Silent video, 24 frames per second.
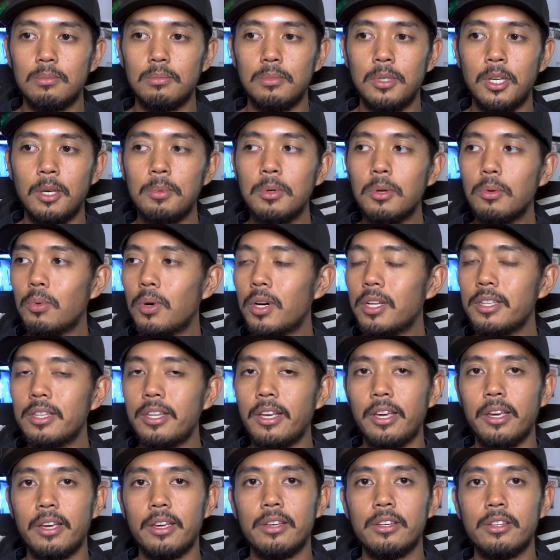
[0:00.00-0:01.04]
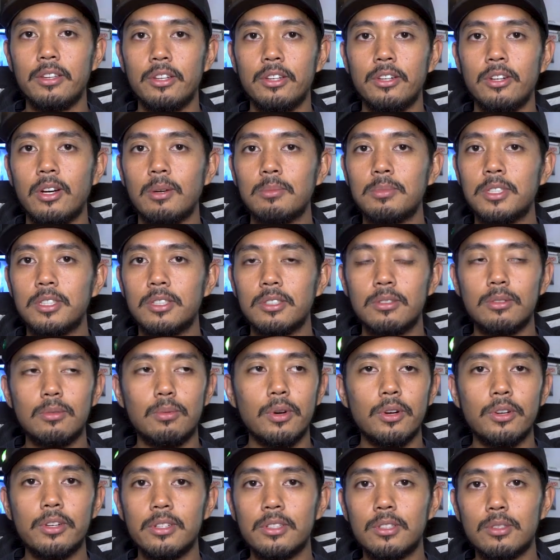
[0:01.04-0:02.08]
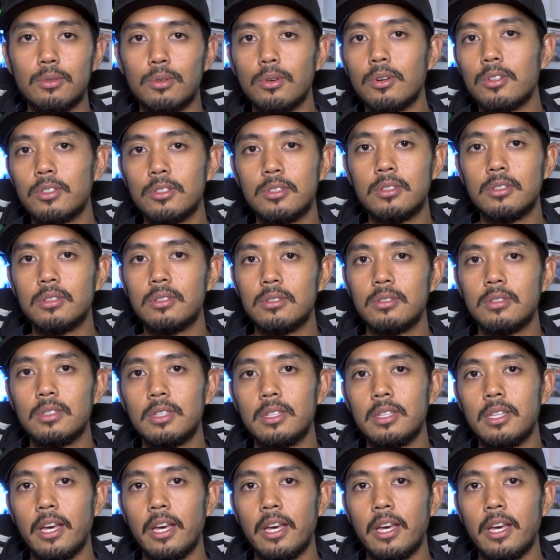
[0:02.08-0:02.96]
maybe one day, you know, I'm still working towards